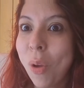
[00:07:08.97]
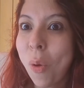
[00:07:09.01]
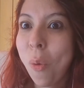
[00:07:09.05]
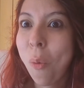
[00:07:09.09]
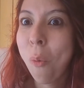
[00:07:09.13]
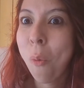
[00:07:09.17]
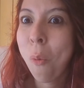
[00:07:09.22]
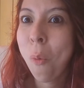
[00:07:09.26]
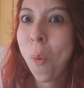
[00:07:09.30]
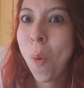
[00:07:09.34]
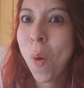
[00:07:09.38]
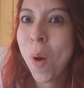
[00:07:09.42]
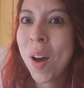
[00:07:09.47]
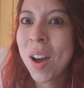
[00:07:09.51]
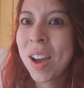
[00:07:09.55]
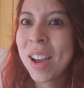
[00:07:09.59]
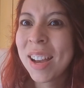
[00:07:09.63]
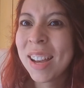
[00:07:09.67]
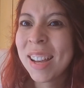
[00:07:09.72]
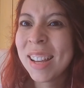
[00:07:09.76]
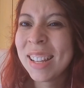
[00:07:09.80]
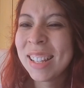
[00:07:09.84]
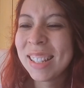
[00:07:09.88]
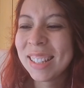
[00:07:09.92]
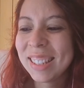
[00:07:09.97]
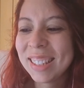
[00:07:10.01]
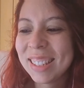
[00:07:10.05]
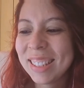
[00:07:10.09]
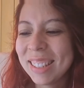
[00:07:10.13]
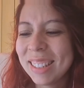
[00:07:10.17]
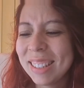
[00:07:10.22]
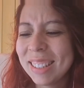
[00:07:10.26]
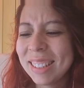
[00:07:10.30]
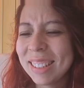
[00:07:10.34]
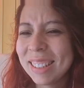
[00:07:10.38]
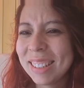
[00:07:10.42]
What?
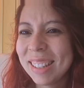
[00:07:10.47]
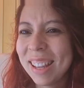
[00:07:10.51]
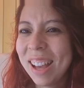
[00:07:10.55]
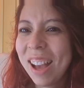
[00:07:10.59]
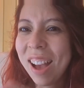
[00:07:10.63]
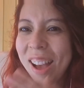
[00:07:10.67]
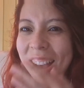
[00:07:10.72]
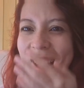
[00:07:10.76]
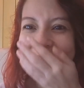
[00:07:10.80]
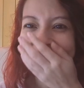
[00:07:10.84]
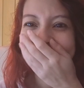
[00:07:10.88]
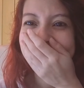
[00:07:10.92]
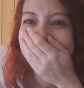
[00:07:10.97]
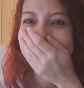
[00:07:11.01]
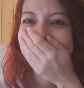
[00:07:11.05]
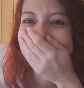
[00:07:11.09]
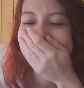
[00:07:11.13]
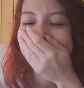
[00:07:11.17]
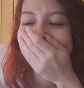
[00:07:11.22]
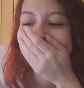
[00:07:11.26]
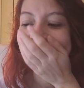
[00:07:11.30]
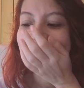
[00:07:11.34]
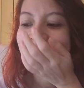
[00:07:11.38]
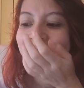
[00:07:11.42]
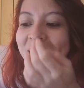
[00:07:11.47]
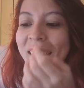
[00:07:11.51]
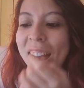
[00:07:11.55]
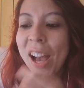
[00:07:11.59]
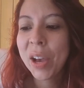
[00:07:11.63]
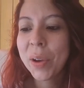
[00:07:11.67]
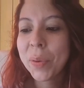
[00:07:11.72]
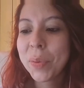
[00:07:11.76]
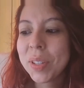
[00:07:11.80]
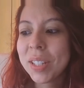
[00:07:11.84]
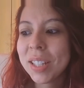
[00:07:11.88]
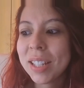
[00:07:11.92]
I
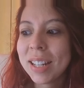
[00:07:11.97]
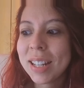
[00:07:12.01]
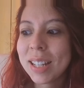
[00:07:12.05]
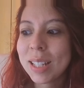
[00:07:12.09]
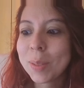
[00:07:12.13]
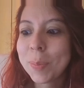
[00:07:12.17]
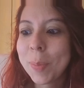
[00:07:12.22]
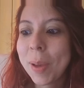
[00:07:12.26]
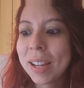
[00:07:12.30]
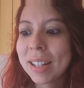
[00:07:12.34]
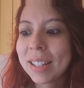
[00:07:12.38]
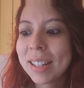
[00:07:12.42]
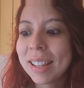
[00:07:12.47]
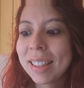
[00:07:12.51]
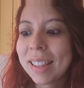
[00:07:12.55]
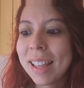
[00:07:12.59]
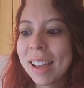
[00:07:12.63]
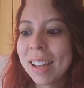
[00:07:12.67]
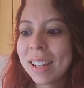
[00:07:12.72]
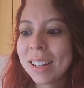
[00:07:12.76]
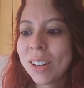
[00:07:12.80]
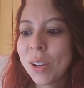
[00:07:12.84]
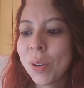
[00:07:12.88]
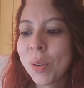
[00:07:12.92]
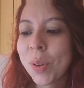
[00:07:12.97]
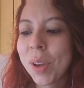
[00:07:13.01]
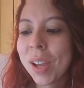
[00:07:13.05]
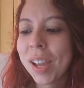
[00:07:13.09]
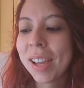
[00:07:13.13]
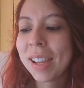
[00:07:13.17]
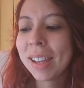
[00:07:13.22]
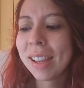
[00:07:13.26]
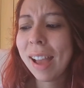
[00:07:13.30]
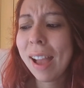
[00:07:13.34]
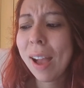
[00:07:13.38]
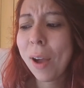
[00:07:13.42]
wasn't expecting that. Okay.
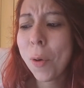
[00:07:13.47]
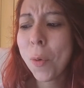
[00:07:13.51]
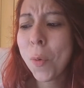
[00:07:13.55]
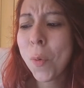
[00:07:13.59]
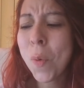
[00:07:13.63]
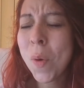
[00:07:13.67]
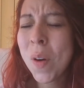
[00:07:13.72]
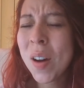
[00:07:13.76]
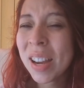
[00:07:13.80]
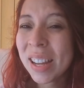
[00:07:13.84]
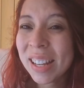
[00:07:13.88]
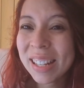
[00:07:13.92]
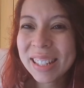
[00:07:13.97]
What?